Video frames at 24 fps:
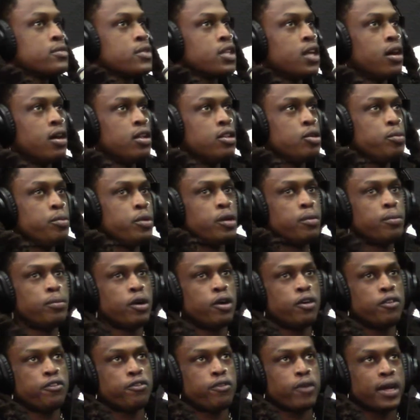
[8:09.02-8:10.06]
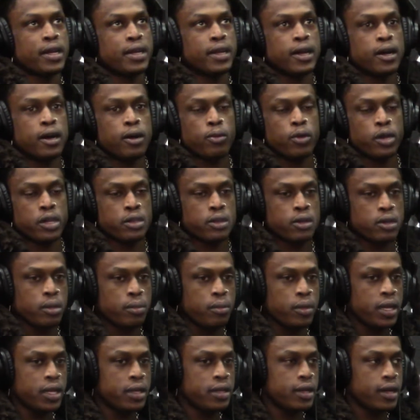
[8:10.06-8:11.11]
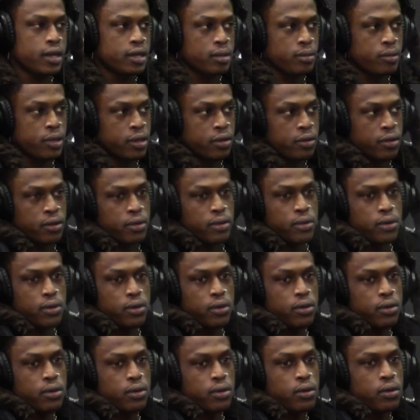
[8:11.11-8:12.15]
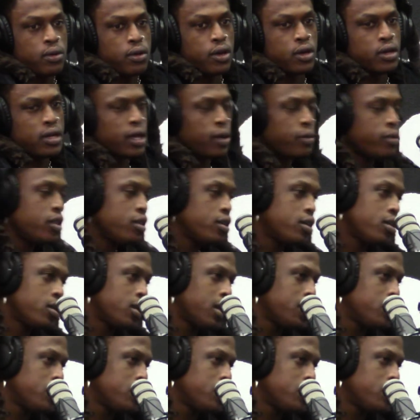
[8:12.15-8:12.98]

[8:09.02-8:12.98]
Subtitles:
little bit of both. Right now, I'm working on a mini documentary that we looking at.